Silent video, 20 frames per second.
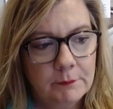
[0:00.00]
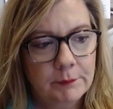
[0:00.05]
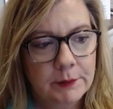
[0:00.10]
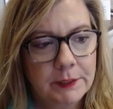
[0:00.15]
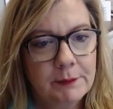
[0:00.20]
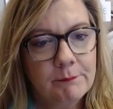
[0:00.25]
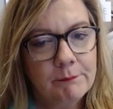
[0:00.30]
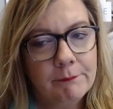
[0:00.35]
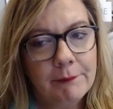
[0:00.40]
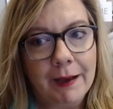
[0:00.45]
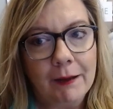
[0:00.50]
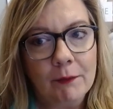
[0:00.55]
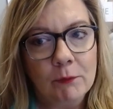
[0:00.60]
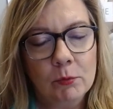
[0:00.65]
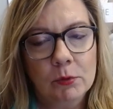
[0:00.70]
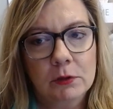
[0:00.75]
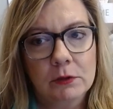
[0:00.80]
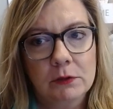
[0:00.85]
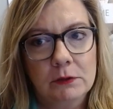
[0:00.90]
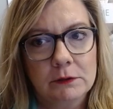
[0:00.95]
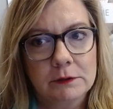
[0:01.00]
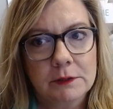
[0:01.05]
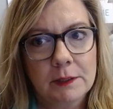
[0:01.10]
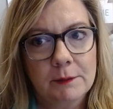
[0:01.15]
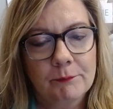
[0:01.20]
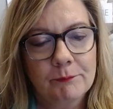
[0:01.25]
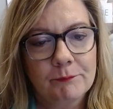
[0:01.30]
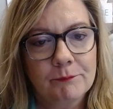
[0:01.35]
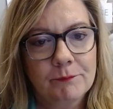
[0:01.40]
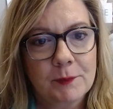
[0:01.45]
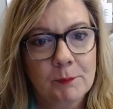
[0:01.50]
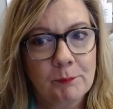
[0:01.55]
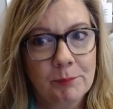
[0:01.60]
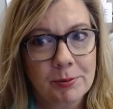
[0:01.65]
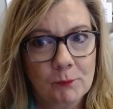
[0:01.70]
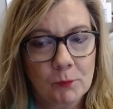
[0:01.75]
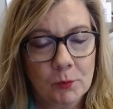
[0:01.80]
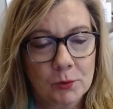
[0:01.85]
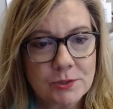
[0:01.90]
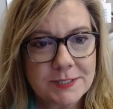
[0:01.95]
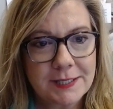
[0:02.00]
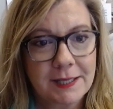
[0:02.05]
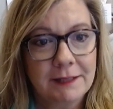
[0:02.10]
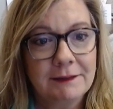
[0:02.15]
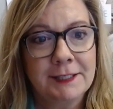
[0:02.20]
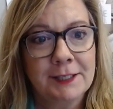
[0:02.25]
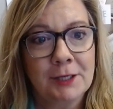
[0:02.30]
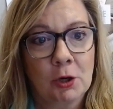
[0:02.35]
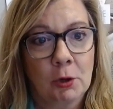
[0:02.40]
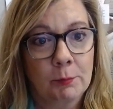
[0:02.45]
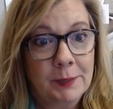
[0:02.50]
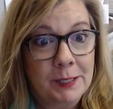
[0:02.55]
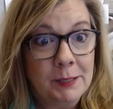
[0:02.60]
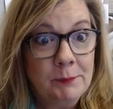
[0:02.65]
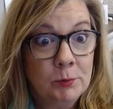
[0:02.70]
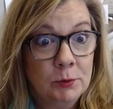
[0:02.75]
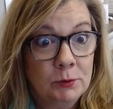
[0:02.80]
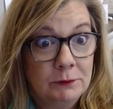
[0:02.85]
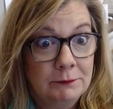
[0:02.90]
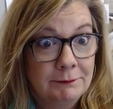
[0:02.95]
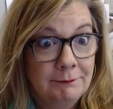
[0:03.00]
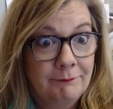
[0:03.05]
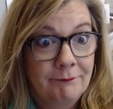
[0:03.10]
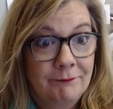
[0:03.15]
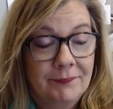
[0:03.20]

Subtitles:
But in my world, we're selling our people